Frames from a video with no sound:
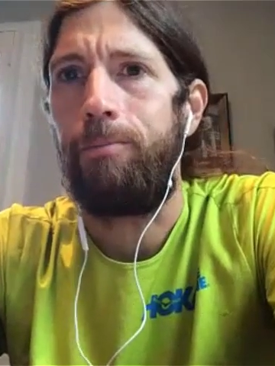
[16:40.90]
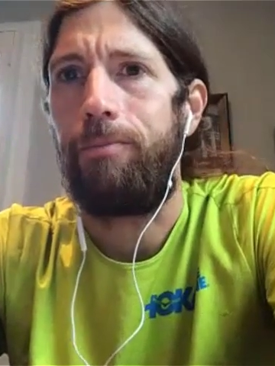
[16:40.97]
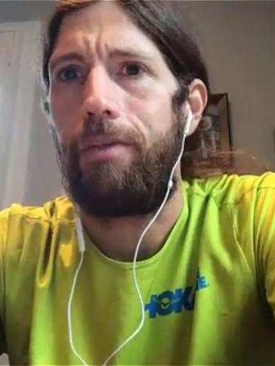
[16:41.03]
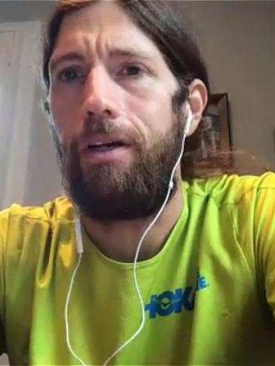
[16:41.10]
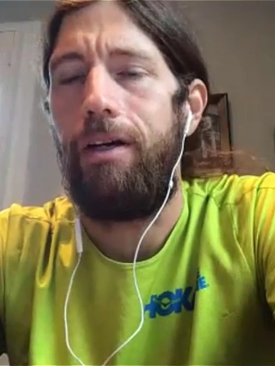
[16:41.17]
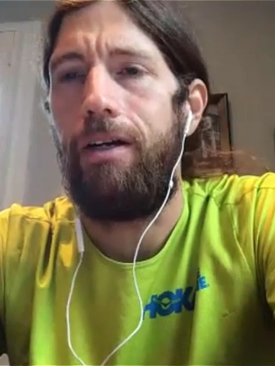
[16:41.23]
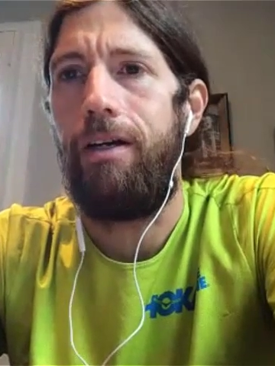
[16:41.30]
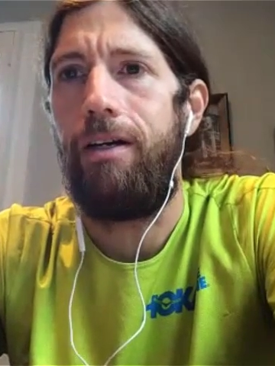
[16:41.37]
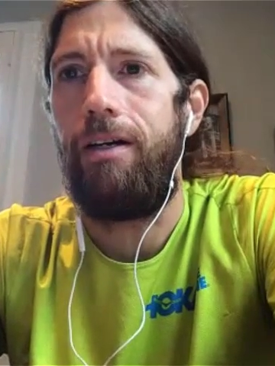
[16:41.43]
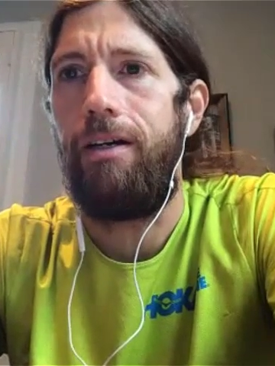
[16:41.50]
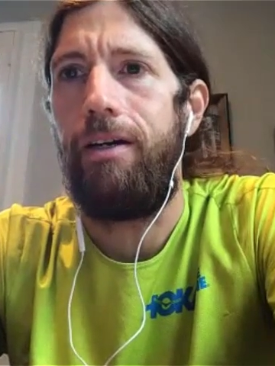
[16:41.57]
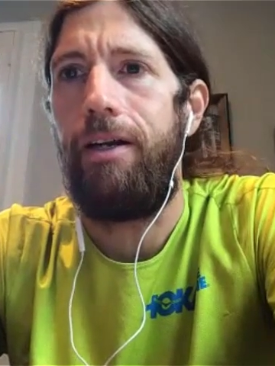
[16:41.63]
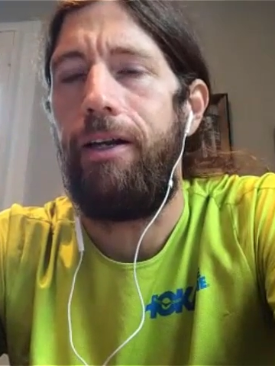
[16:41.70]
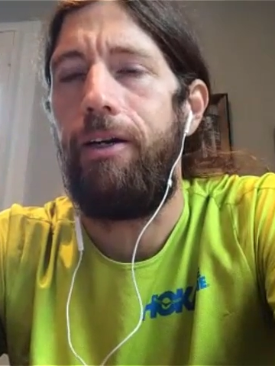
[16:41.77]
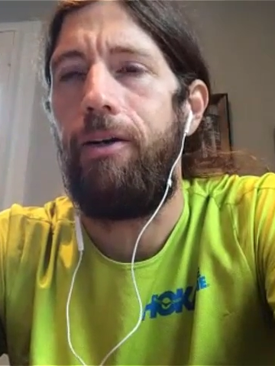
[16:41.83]
And
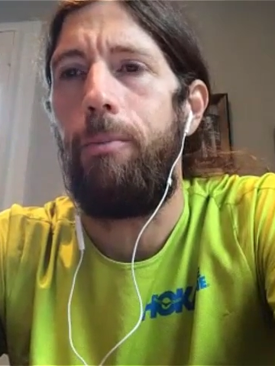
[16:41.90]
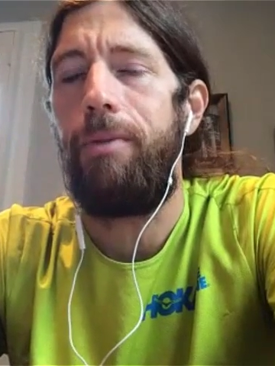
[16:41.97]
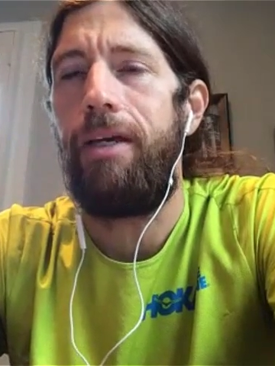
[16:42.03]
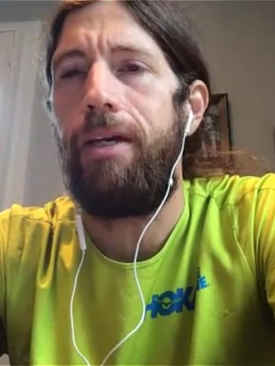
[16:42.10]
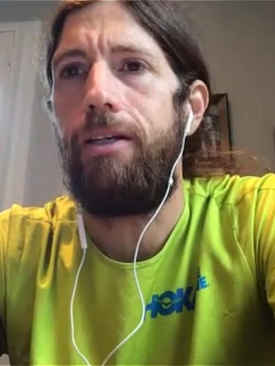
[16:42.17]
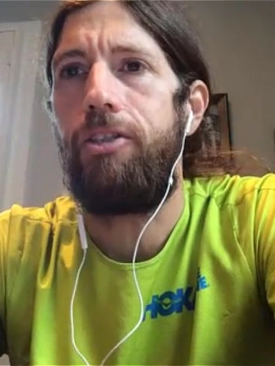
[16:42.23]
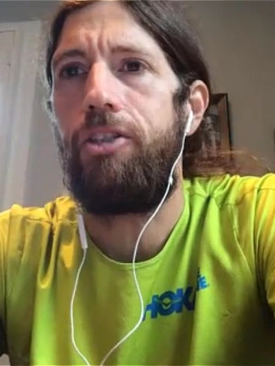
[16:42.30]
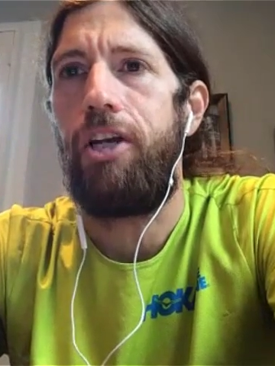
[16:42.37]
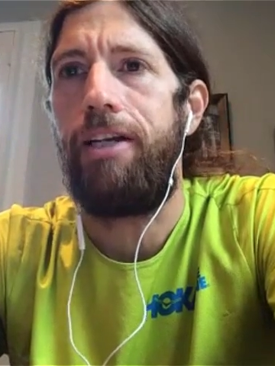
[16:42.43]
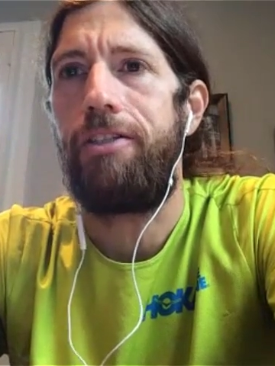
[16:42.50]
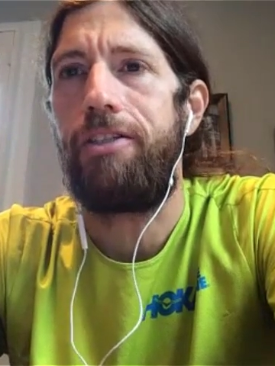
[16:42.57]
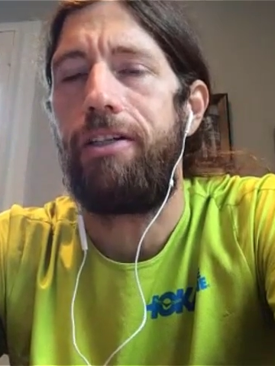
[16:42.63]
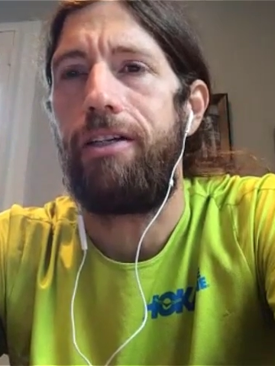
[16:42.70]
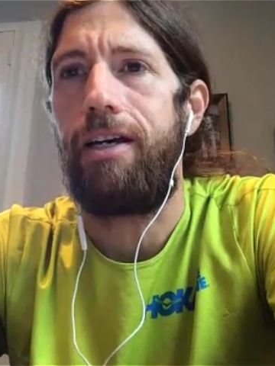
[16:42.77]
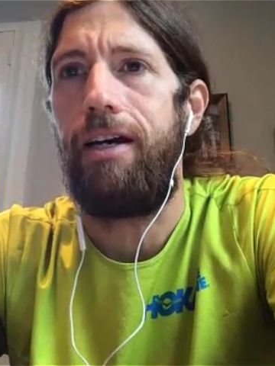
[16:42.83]
it'll be a chance
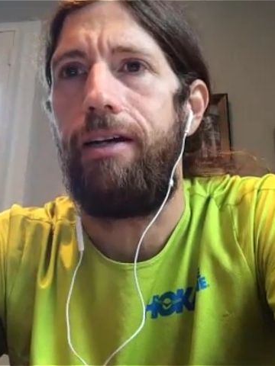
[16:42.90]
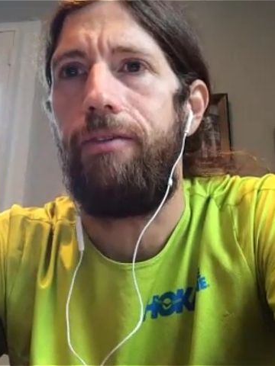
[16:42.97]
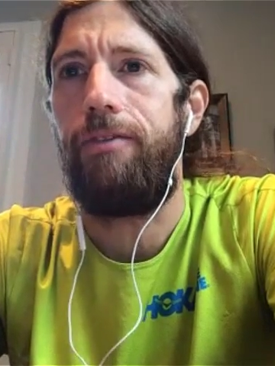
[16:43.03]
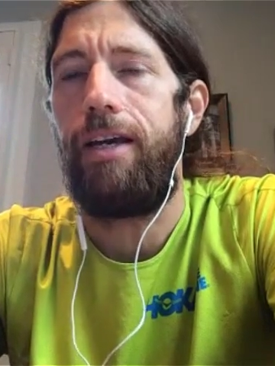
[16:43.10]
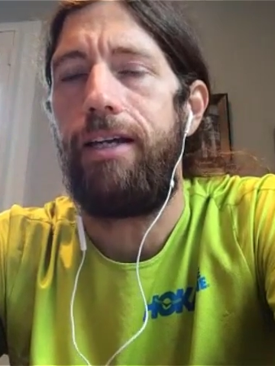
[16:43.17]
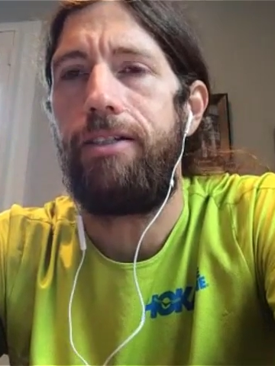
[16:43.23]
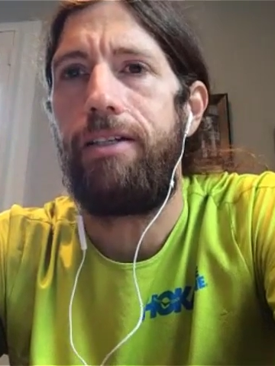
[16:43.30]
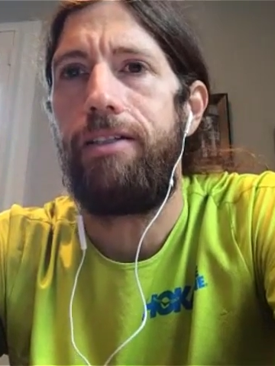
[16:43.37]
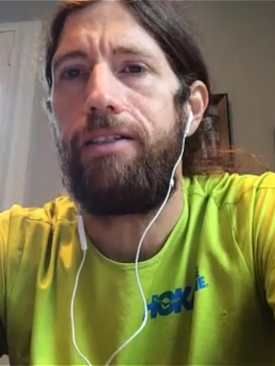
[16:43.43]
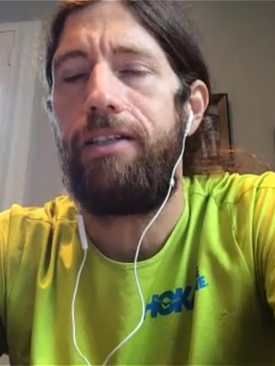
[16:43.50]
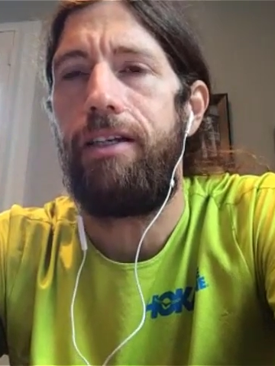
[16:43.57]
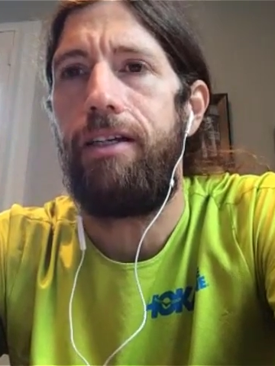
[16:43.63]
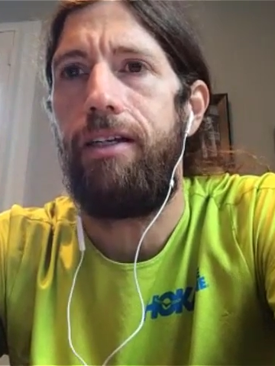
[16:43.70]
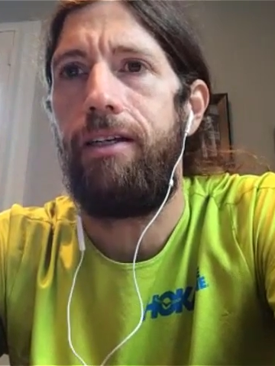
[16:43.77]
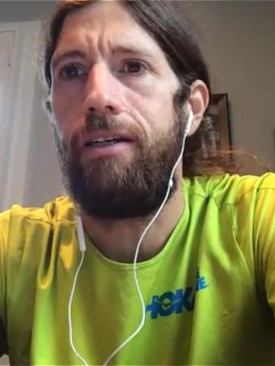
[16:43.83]
to kind of get to
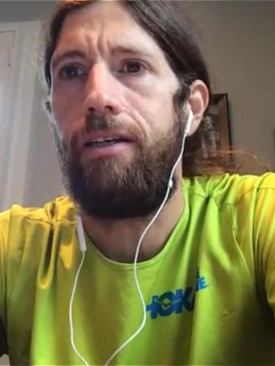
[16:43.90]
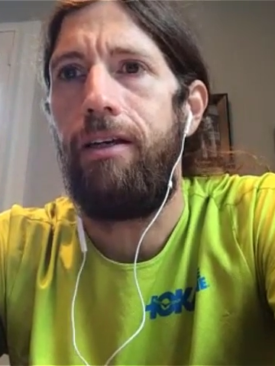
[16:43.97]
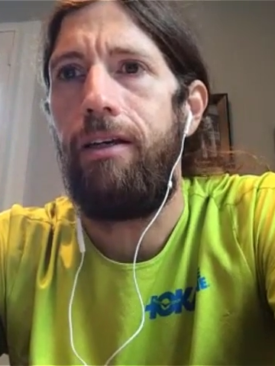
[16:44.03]
see